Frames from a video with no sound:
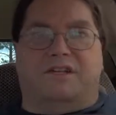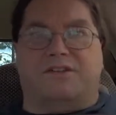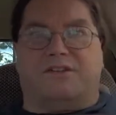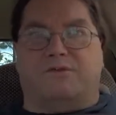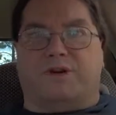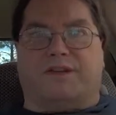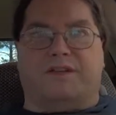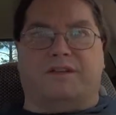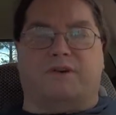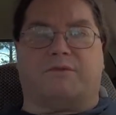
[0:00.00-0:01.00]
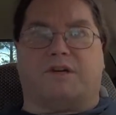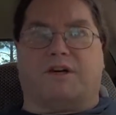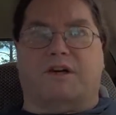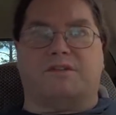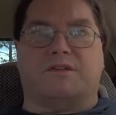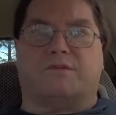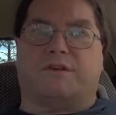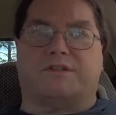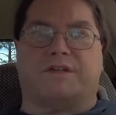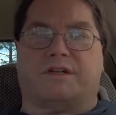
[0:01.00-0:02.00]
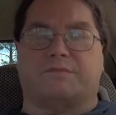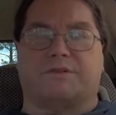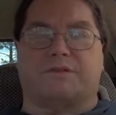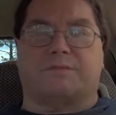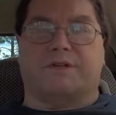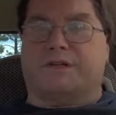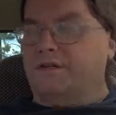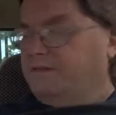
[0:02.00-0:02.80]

2 working network cards and nowhere to stick them, so to speak.